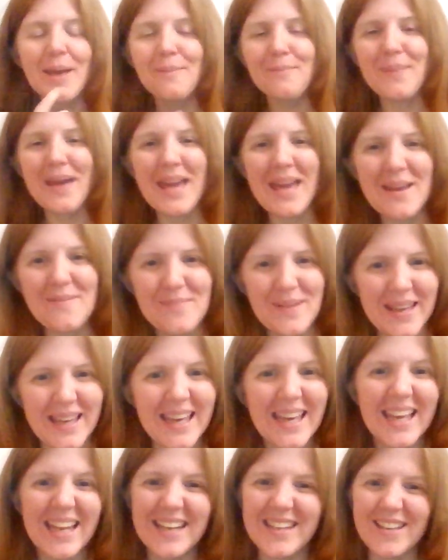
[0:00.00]

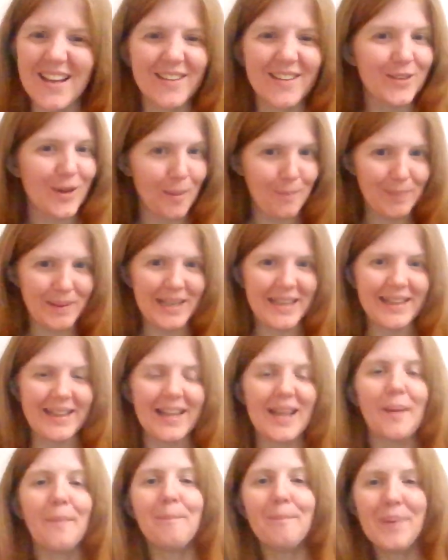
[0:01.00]
Maybe not
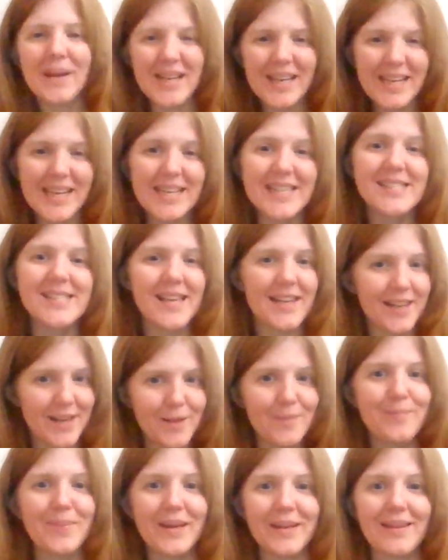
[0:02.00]
completely, but it is a
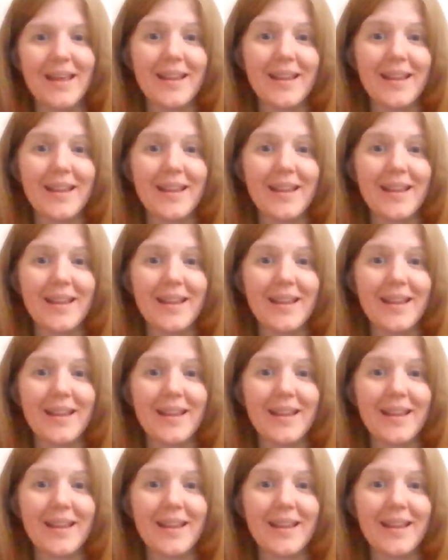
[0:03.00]
little bit,